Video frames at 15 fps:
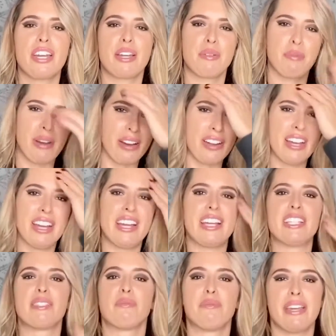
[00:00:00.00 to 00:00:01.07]
about. It's
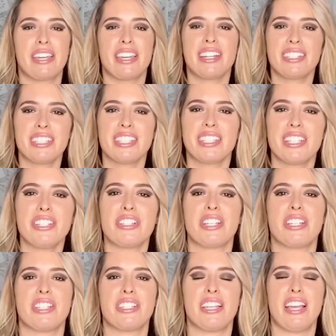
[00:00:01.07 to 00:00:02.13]
making
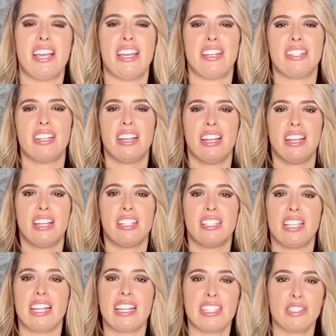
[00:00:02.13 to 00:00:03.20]
decisions and
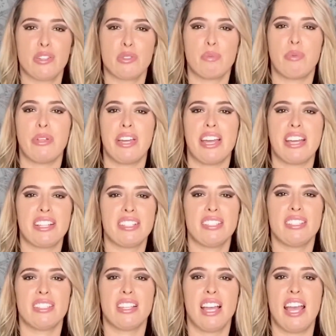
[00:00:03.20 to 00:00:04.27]
setting those
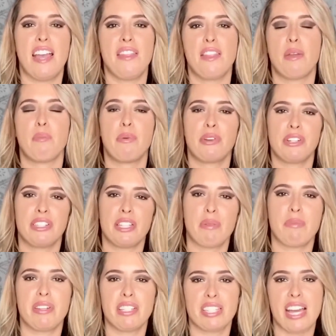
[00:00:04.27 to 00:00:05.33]
plans and then putting them
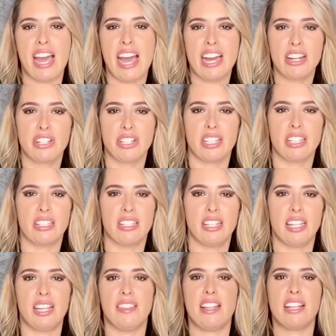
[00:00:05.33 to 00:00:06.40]
into action.
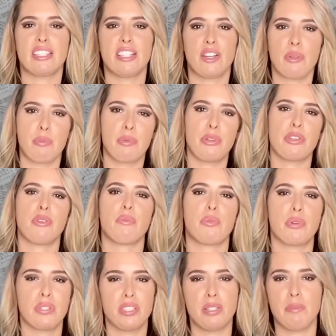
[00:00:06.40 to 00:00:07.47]
And that's gonna bring you more
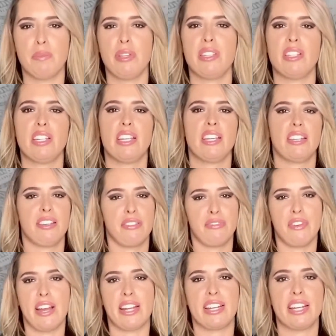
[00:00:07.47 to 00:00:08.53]
stability in your
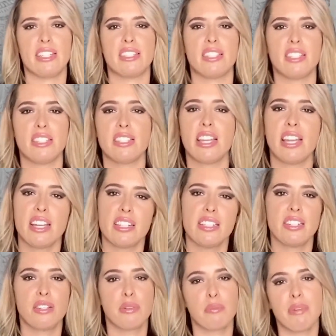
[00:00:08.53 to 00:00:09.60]
finances and in
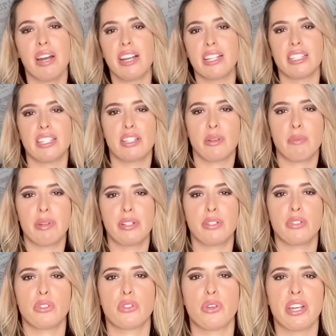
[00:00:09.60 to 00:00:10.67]
your mind, in your mental
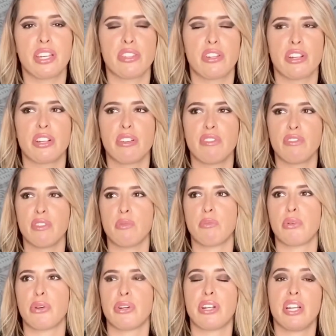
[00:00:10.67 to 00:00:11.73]
strength. You're gonna feel
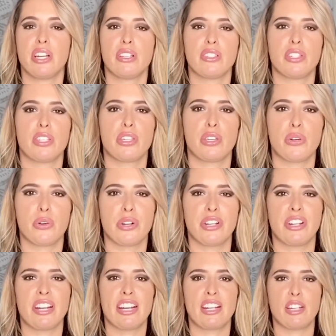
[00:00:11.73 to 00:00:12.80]
more secure. You're
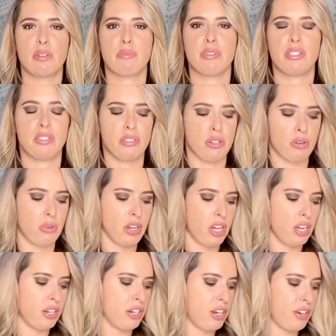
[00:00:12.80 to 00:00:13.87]
not gonna be so
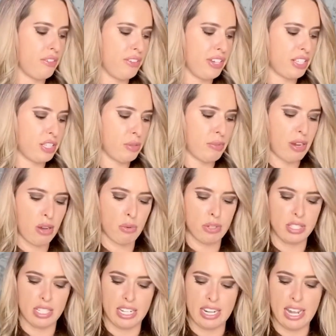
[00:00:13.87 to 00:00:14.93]
nervous about what's
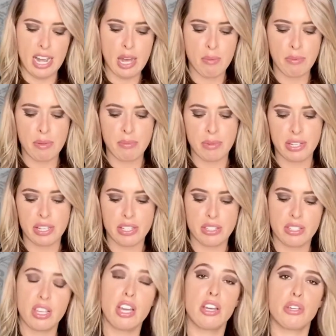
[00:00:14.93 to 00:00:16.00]
gonna happen because
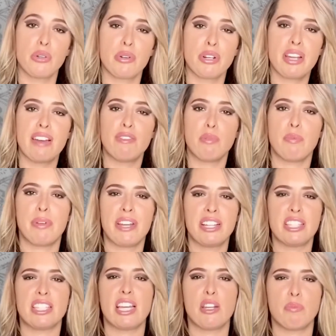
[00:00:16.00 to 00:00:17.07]
you already have a plan
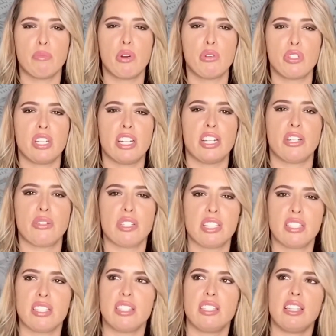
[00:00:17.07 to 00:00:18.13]
set in motion and you can
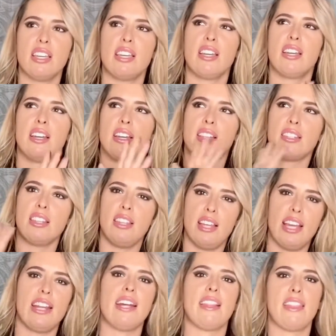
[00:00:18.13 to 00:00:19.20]
see the
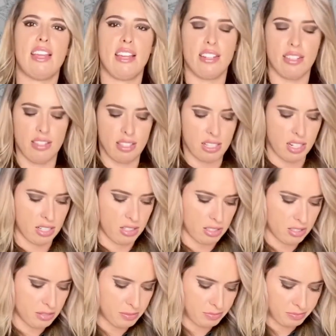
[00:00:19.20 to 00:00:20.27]
light at the end of the tunnel.
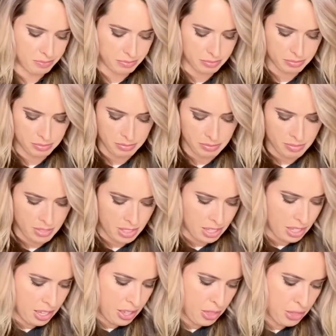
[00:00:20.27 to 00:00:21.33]

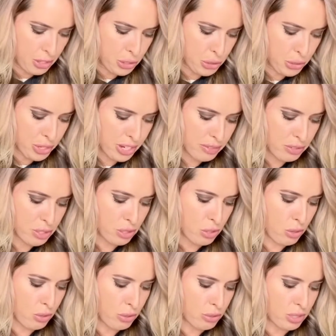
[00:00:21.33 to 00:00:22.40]
The Tree of
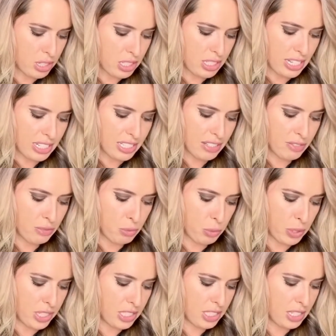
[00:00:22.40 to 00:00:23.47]
Souls, collective
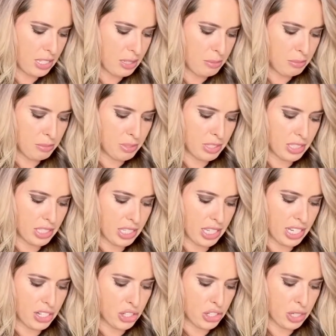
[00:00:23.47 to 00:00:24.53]
wisdom,
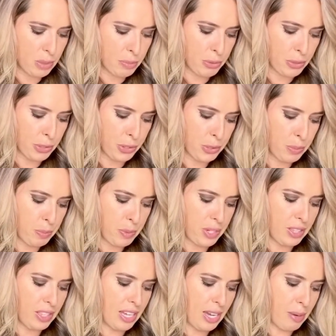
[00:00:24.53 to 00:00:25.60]
kinship group, and
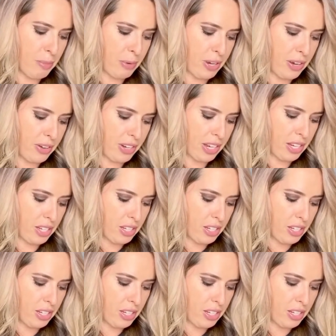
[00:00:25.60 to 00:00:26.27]
library.